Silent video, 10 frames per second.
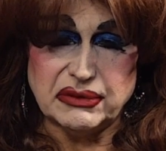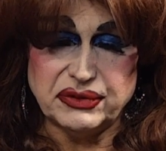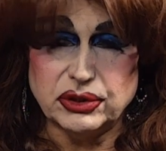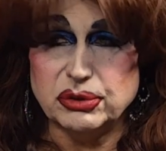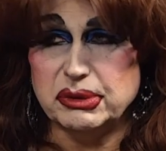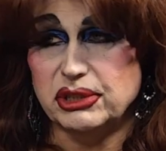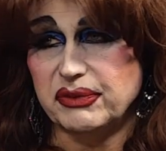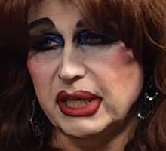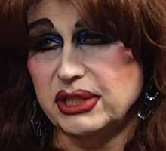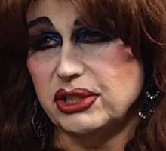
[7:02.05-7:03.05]
it could be
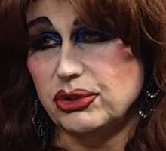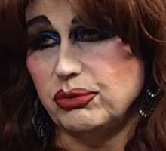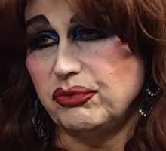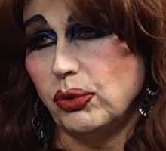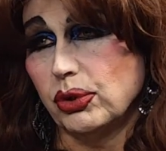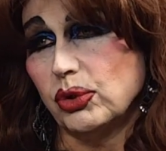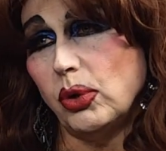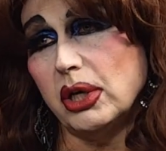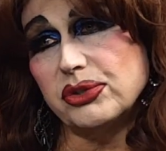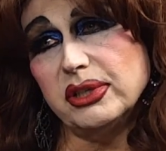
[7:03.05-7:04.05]
divided into four
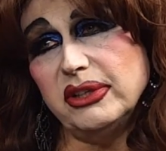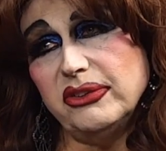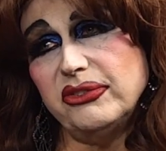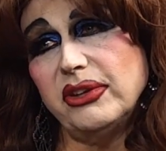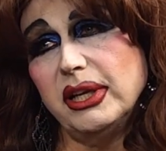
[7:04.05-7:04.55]
quadrants.